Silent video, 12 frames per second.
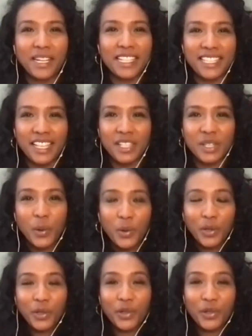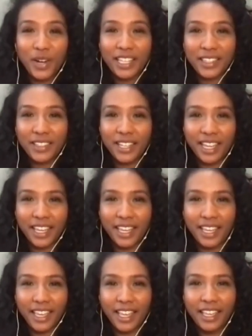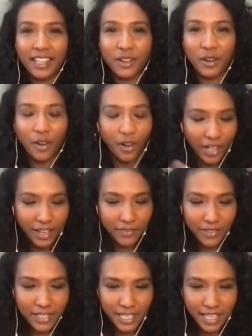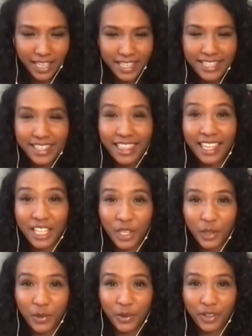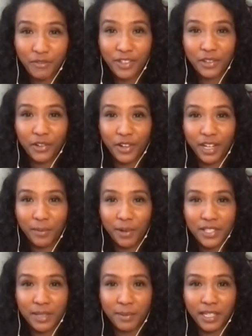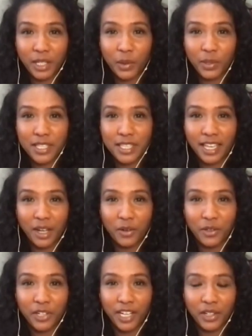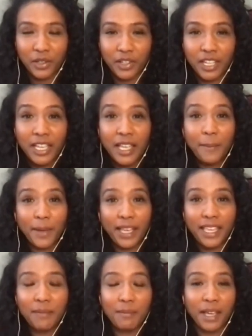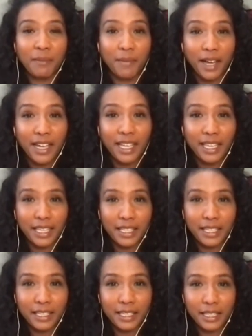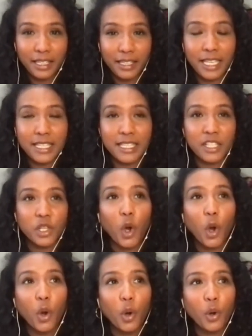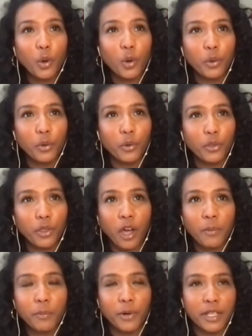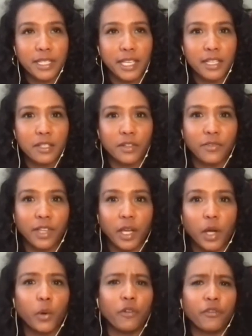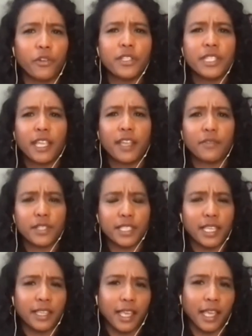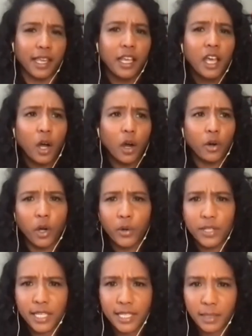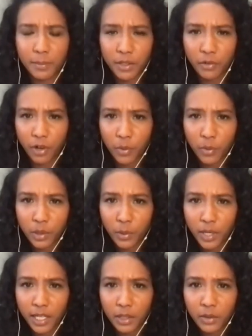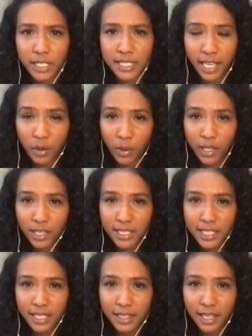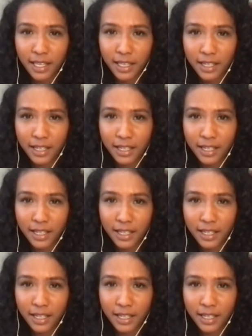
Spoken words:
says, "Oh, you look great today," and all I have to say is "thank you" and feel great about somebody noticing how good I look. But in my mind, there's this whole thought process of like, "Oh, of course they have to say that," or "Oh, is there something wrong with the way I look? Is that why they said that?"